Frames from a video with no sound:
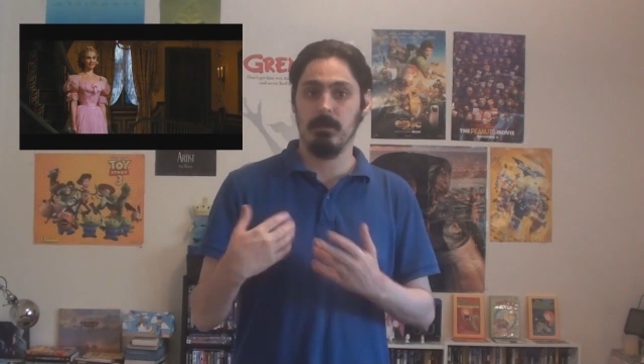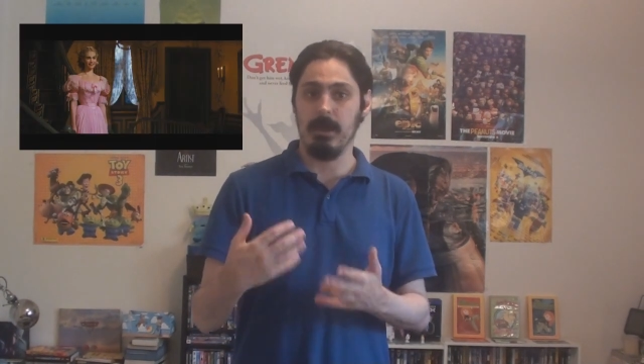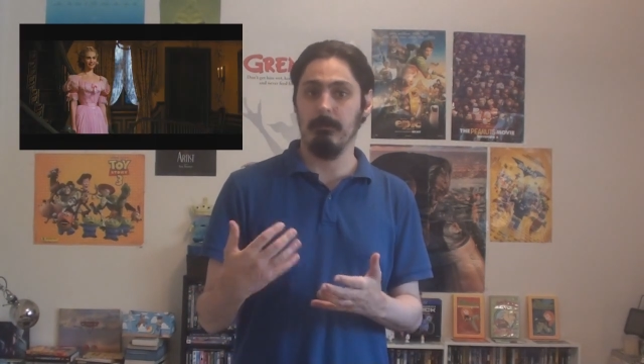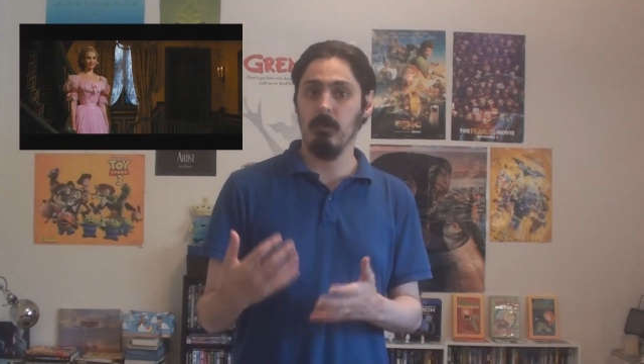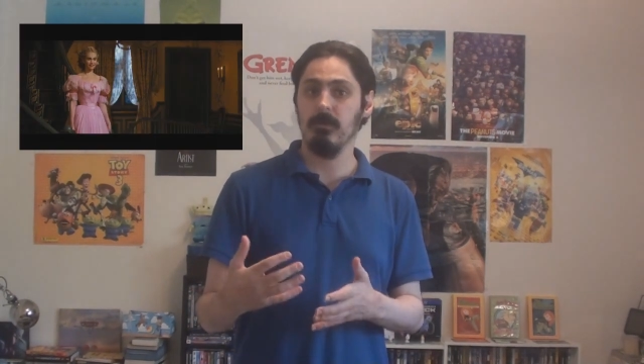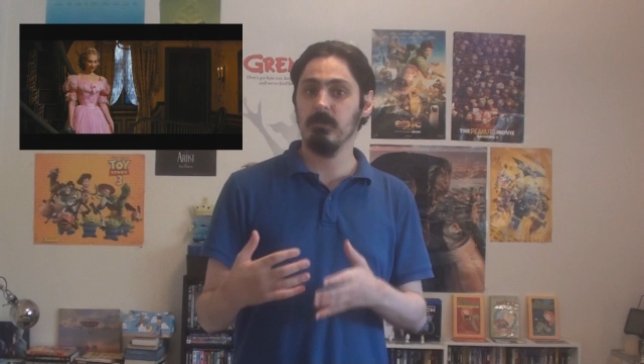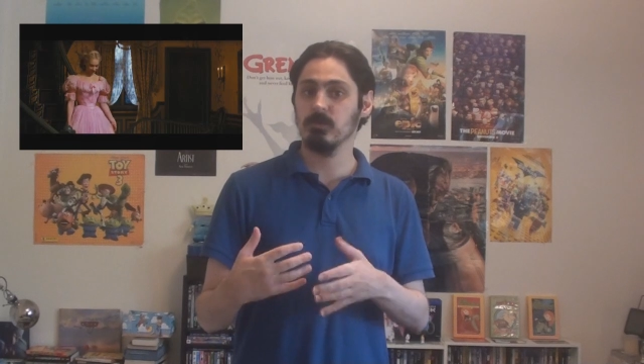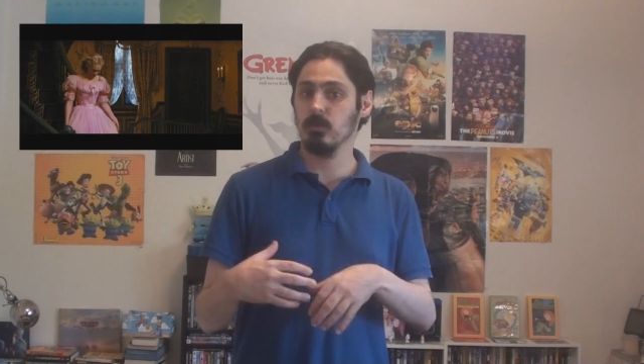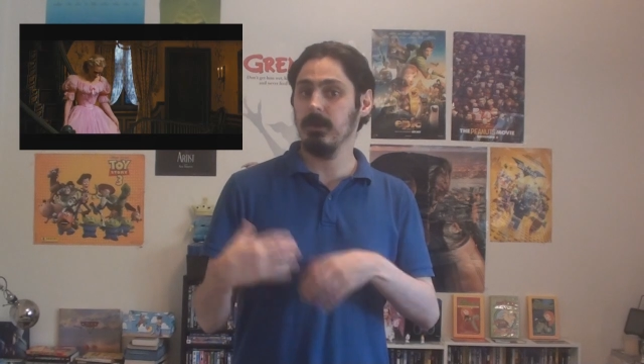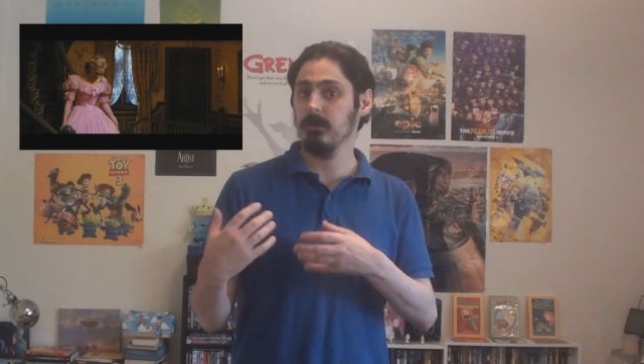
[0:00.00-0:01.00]
That movie
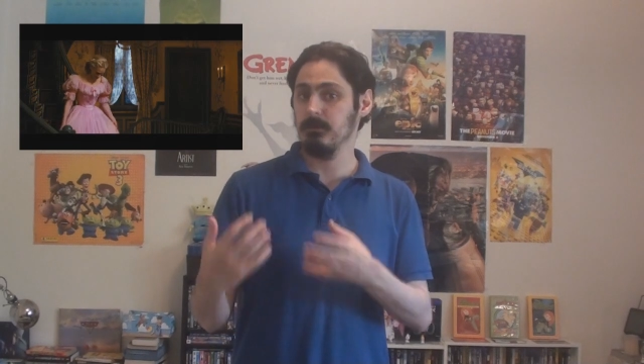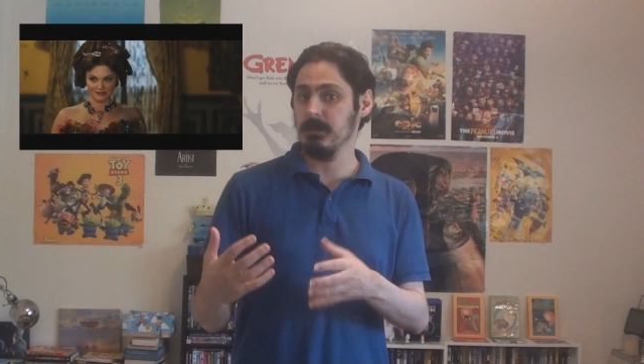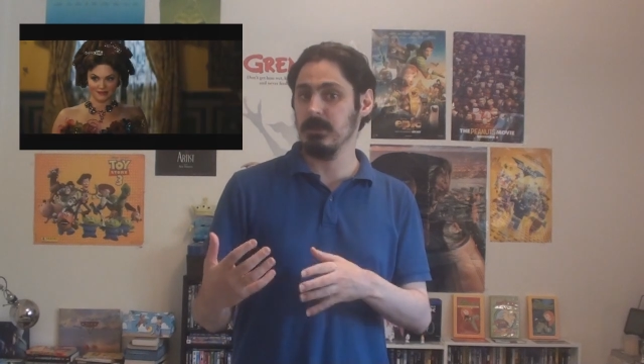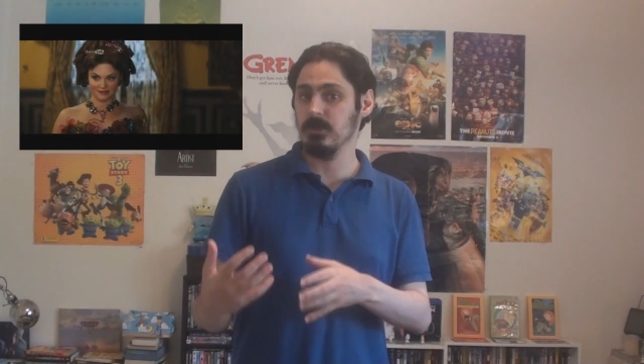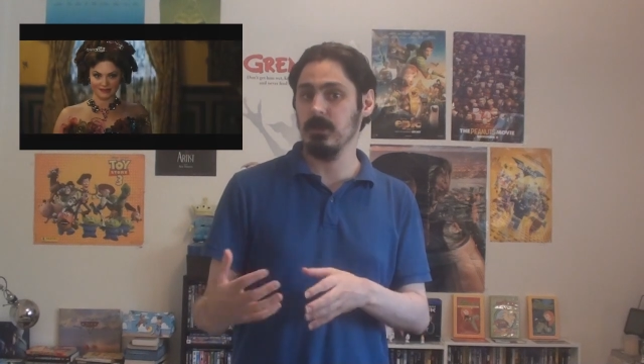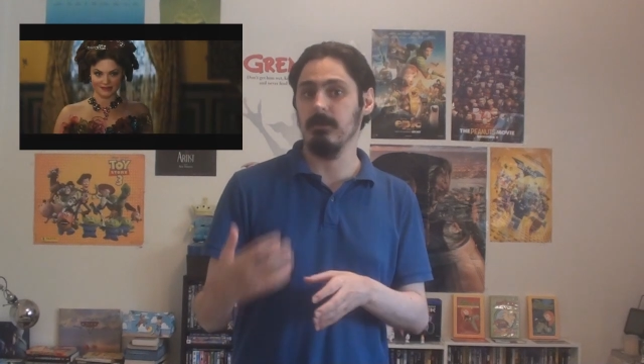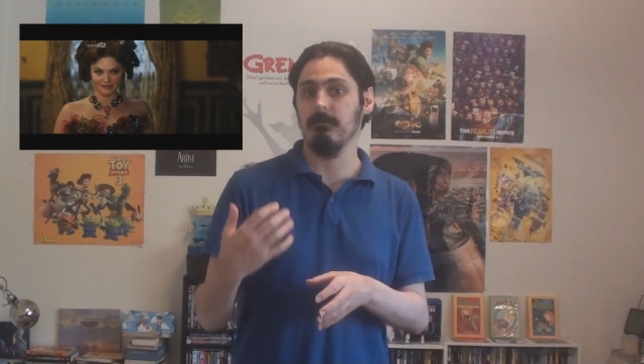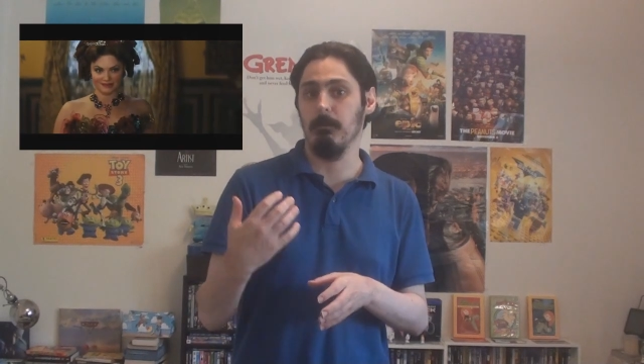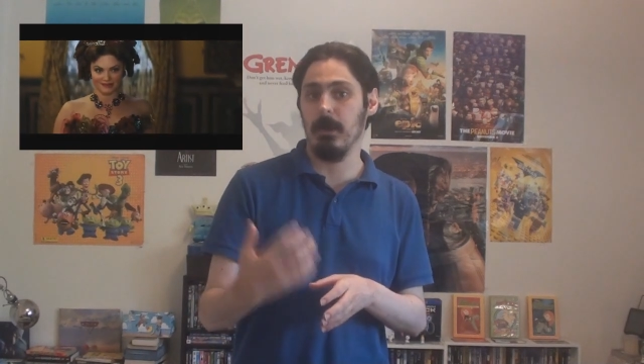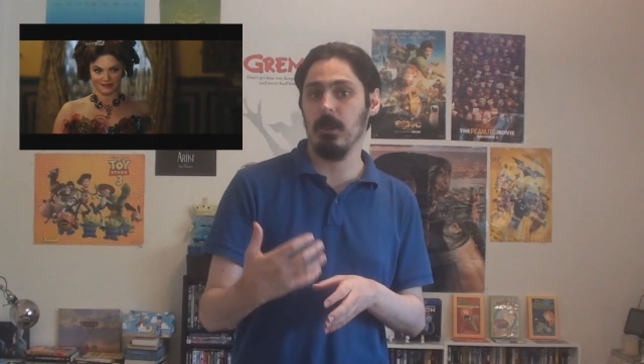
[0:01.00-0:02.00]
was rated PG
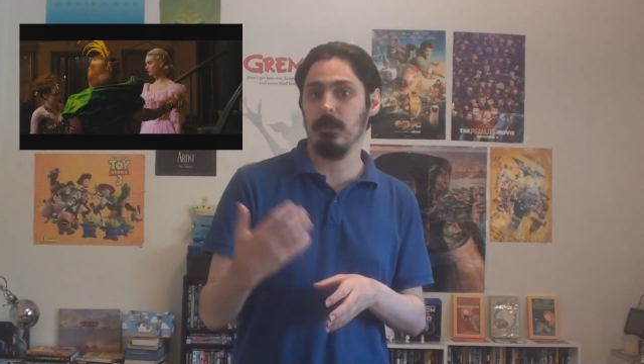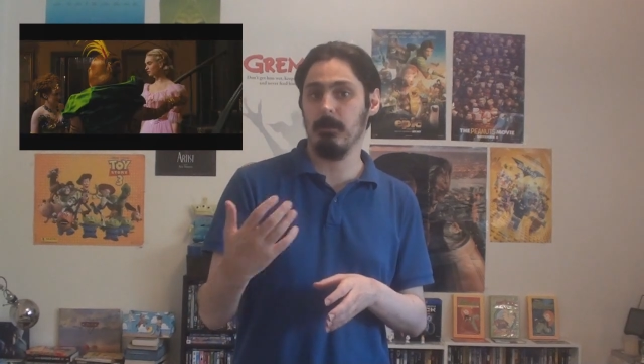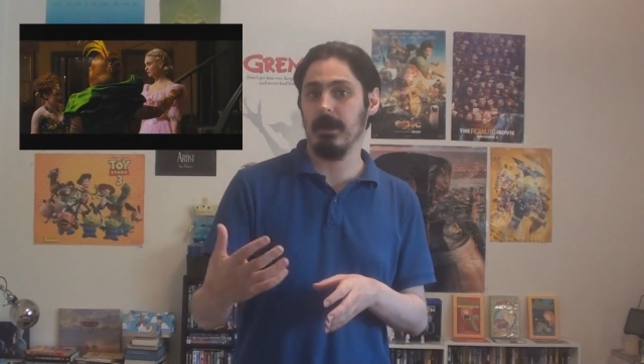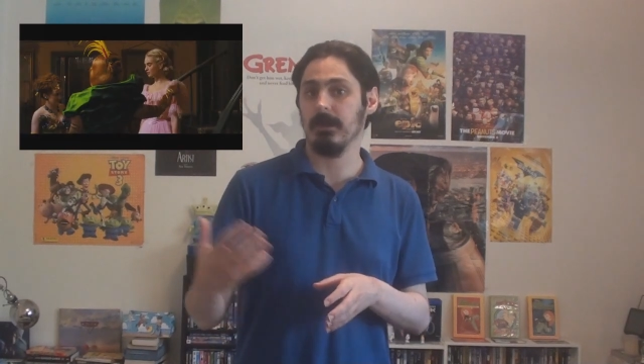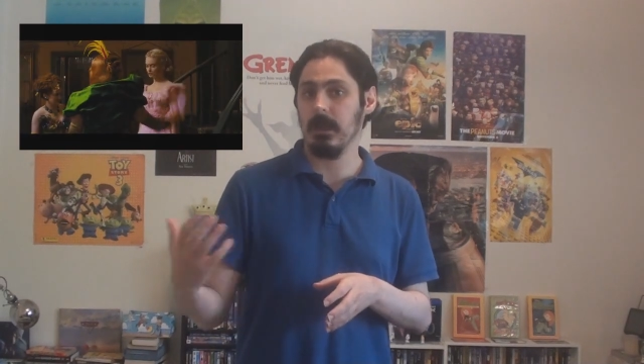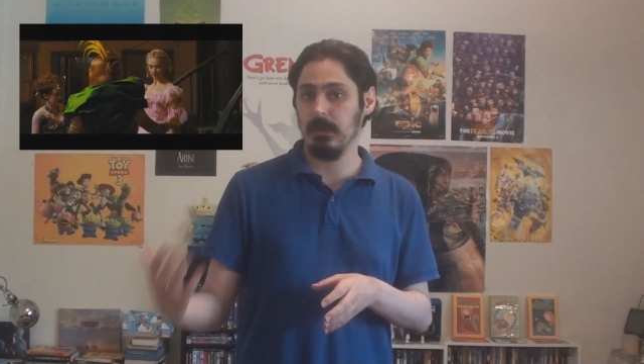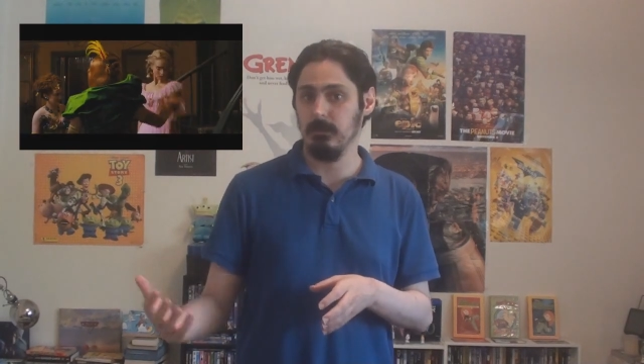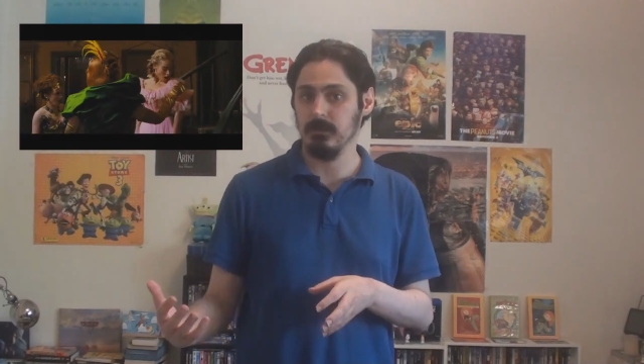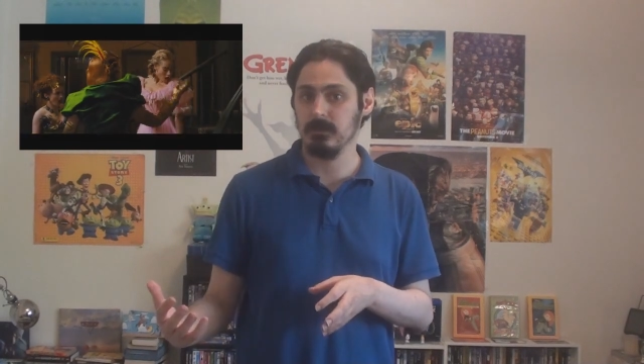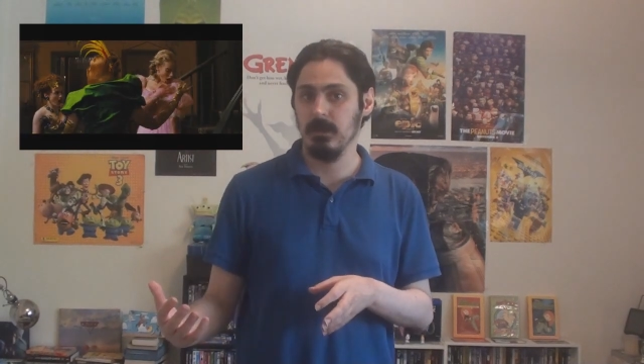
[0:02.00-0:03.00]
for mild thematic
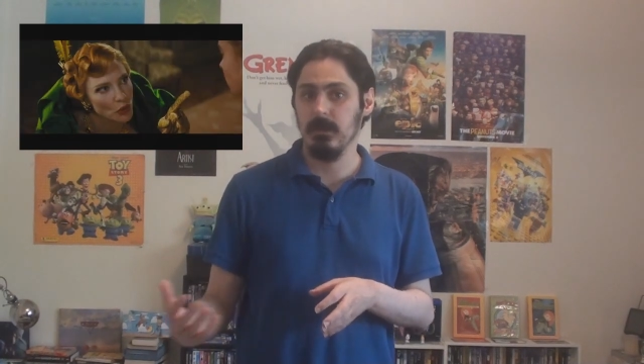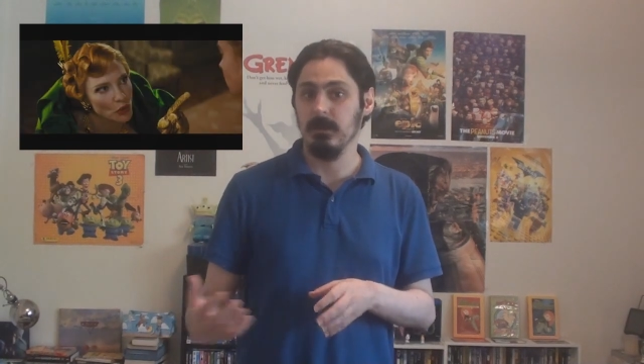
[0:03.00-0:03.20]
elements.